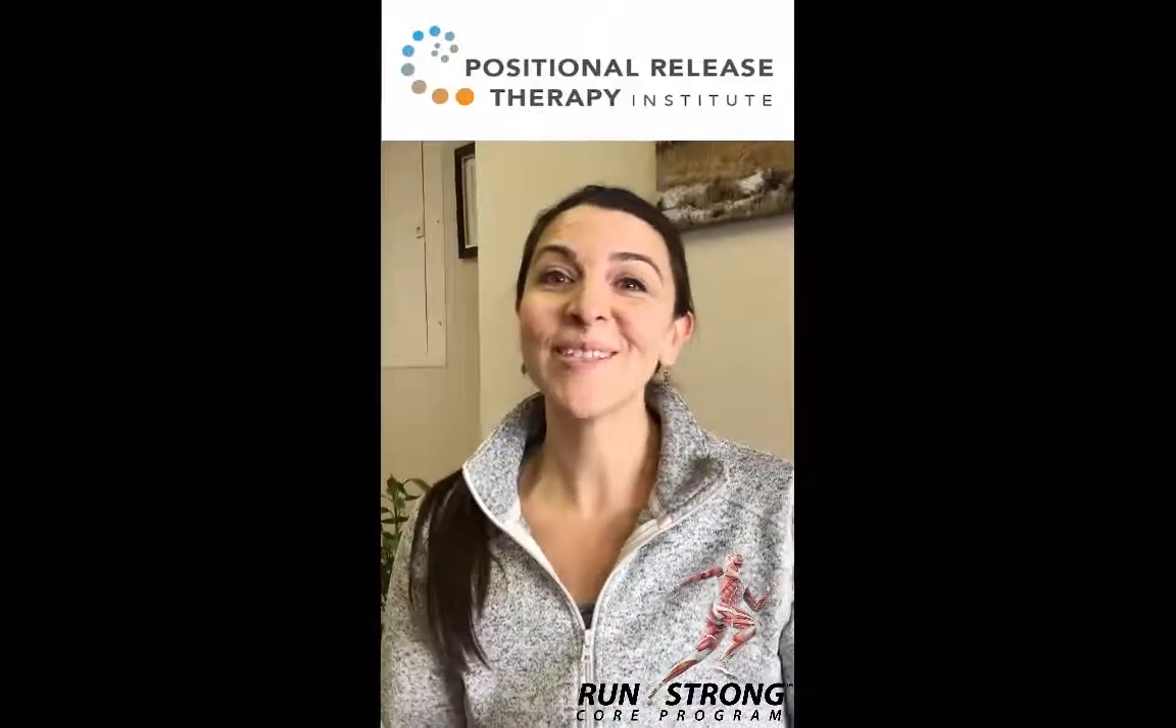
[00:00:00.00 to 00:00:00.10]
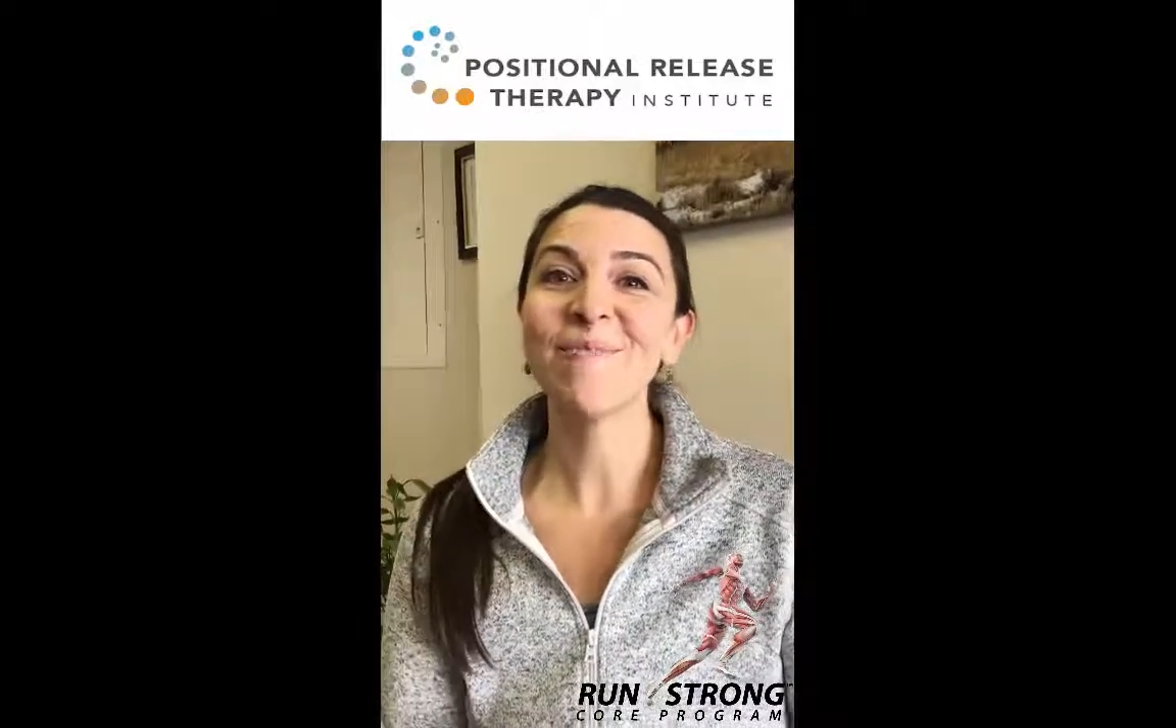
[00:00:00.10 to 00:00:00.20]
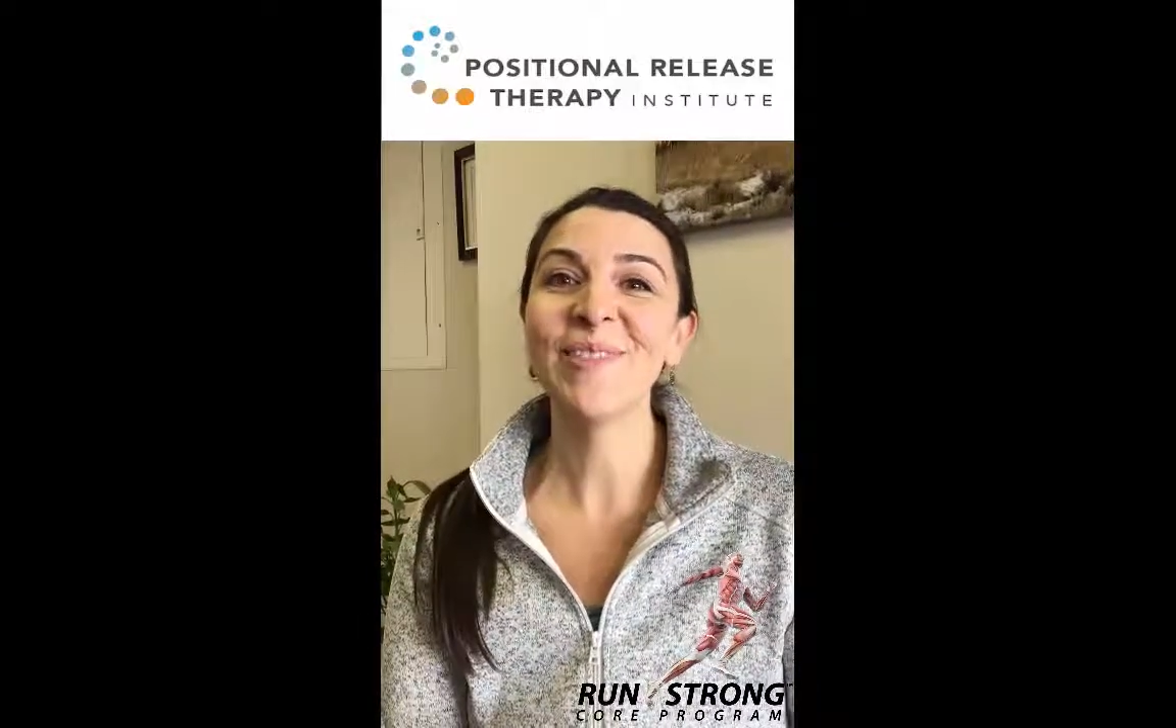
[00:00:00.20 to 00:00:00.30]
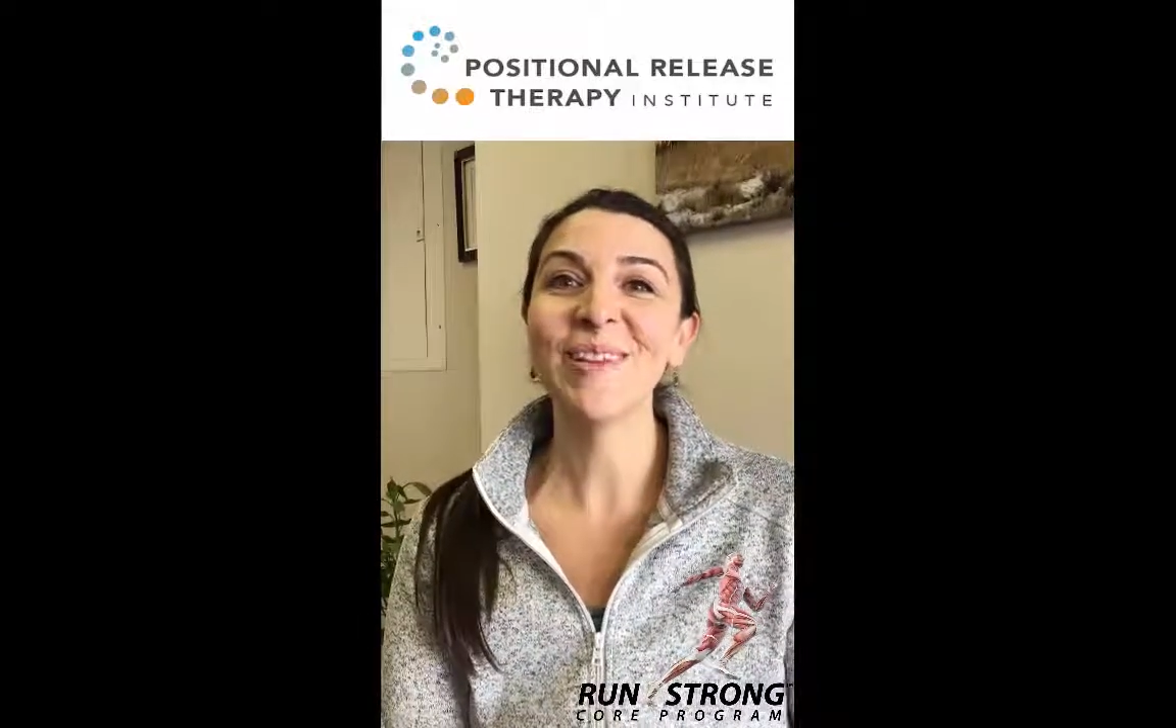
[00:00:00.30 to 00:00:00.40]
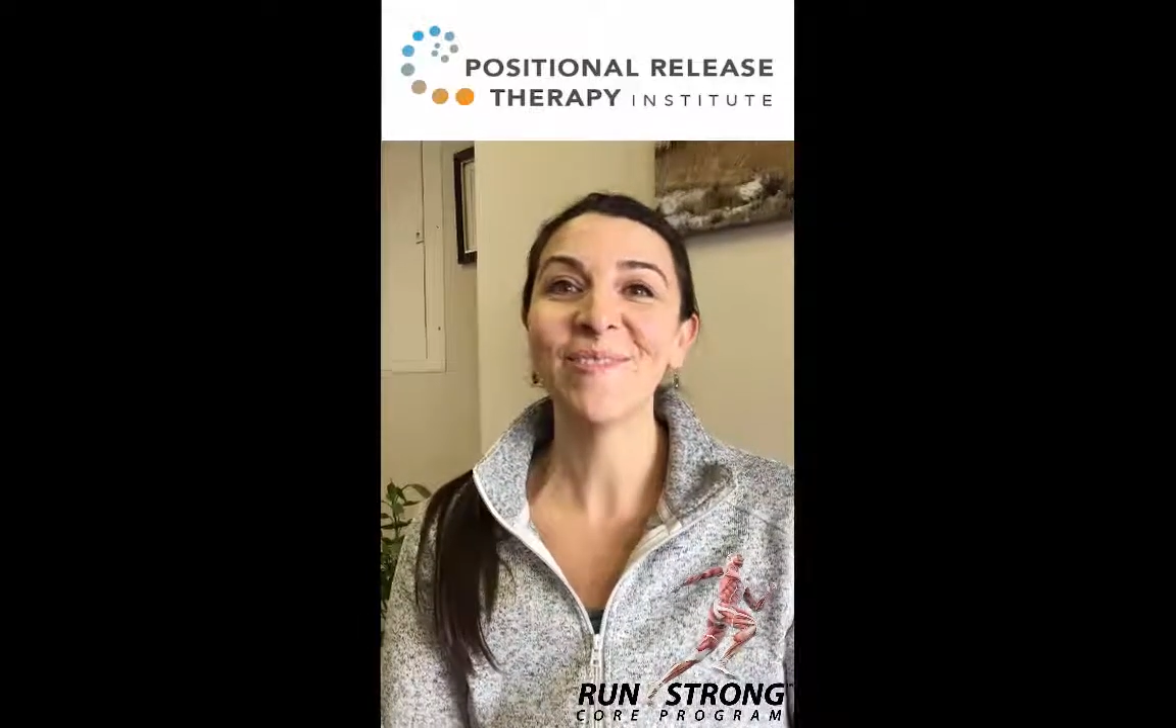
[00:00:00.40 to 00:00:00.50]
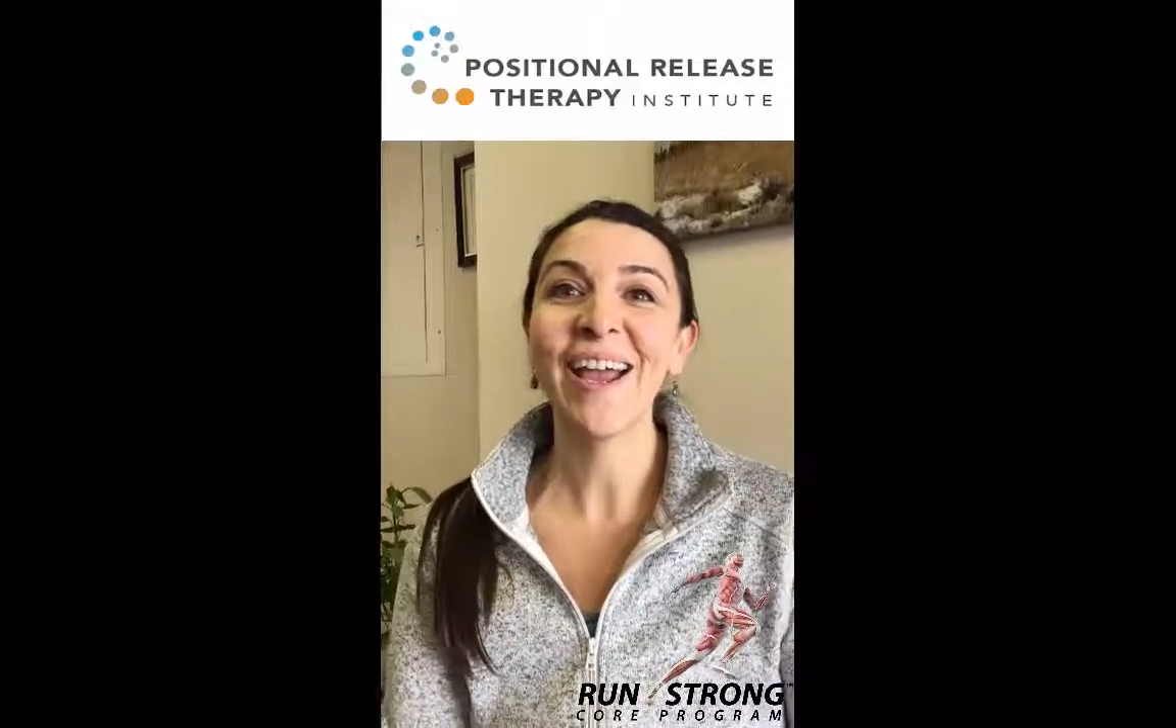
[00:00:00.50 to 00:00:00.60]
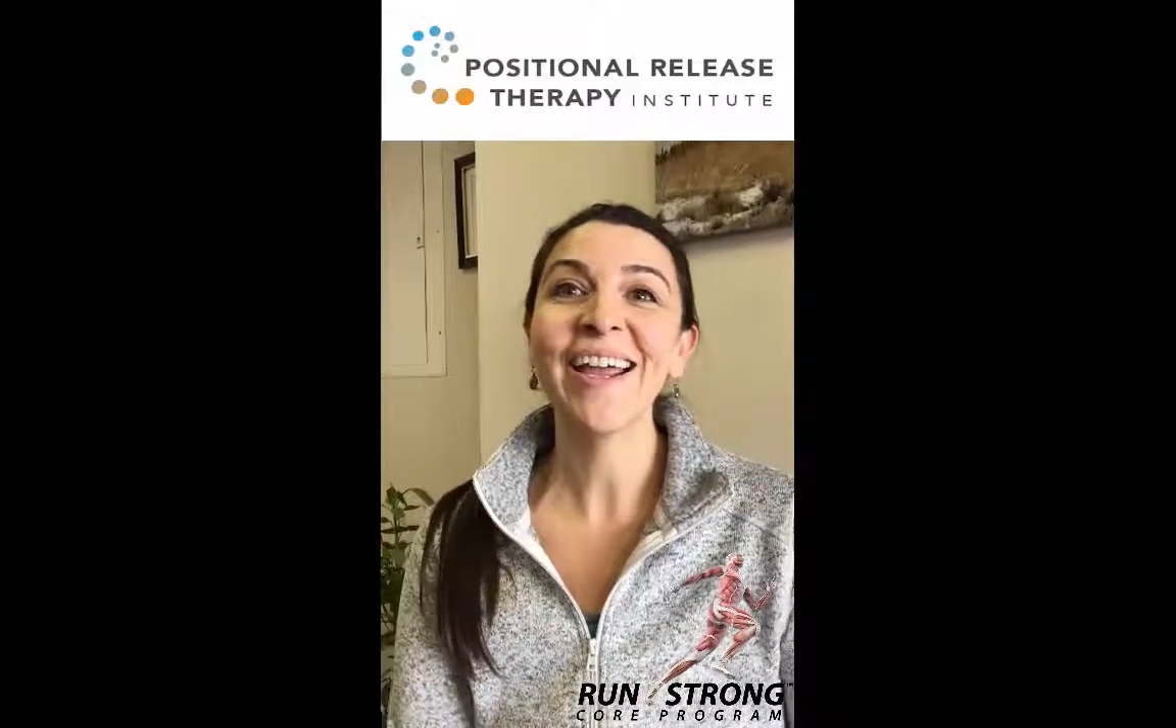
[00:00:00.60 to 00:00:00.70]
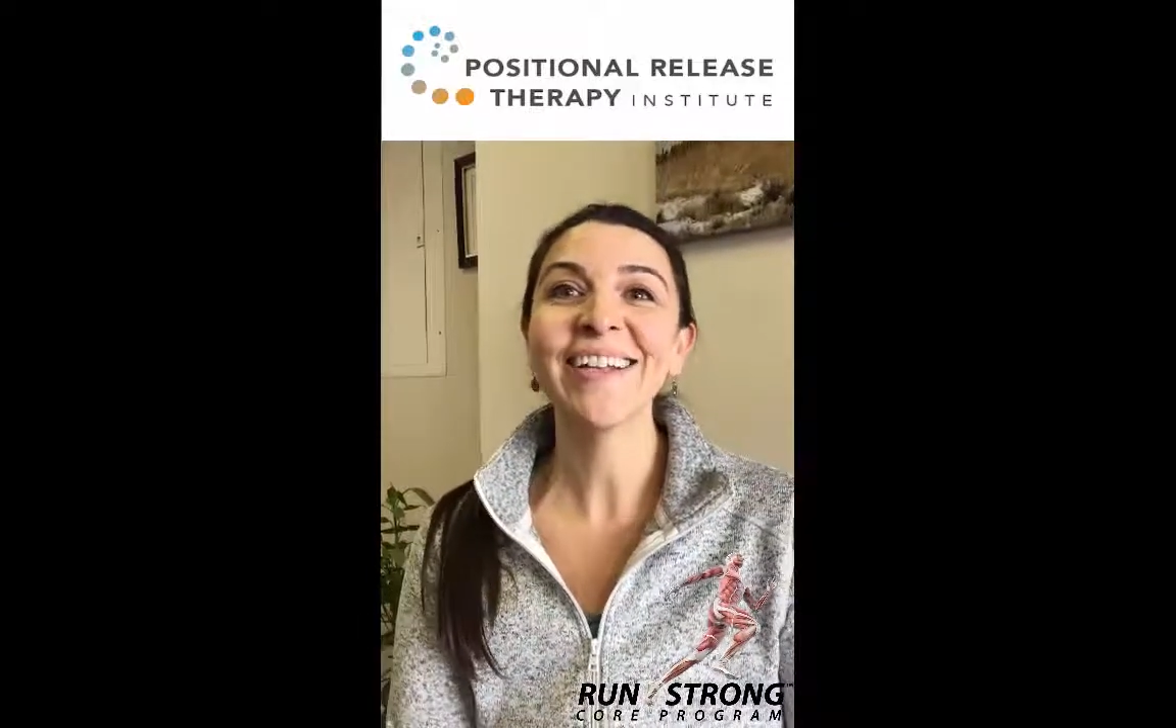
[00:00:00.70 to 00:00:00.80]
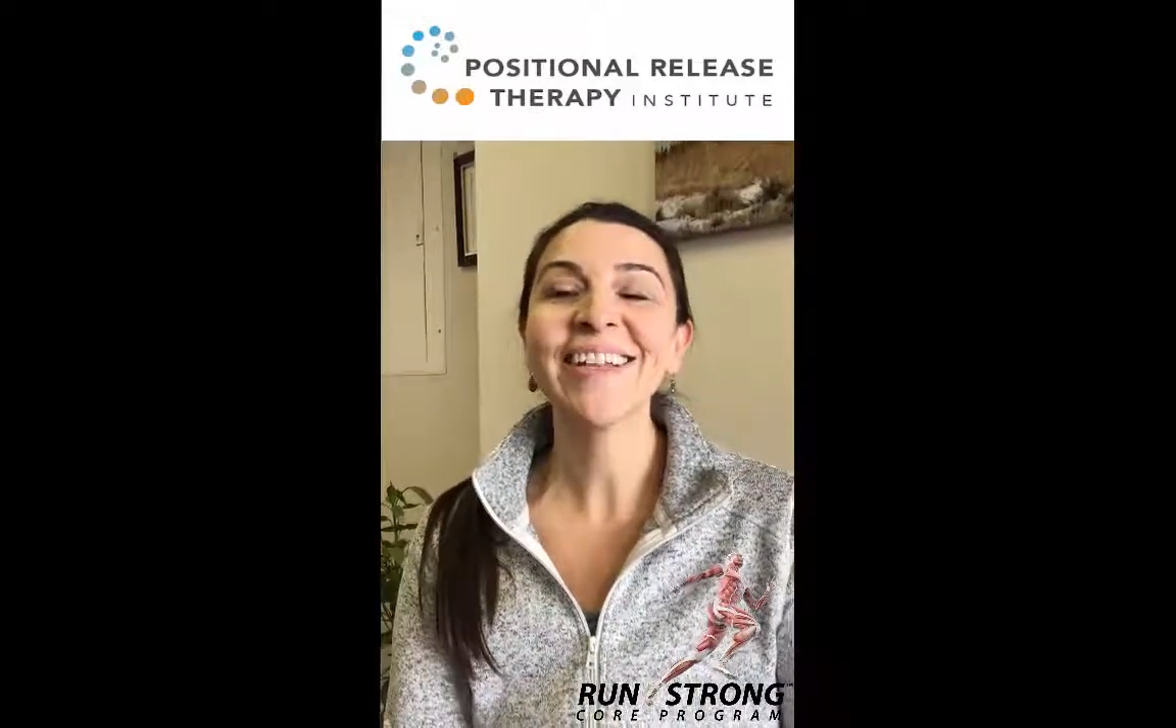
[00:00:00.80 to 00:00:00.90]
something right.